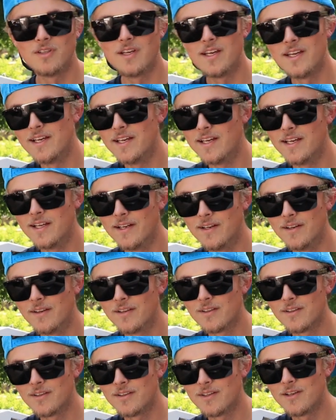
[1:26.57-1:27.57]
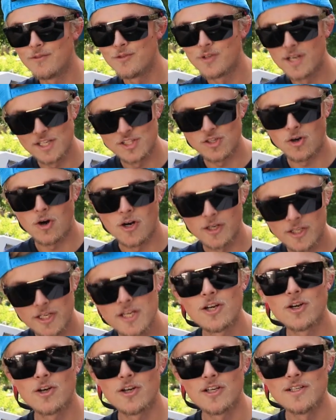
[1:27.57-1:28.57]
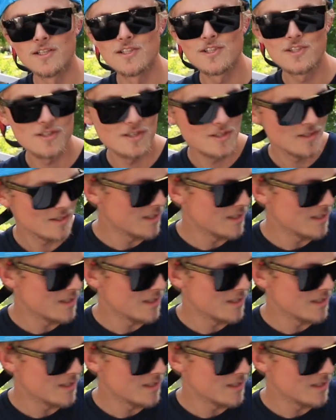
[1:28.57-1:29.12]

and if you guys are curious,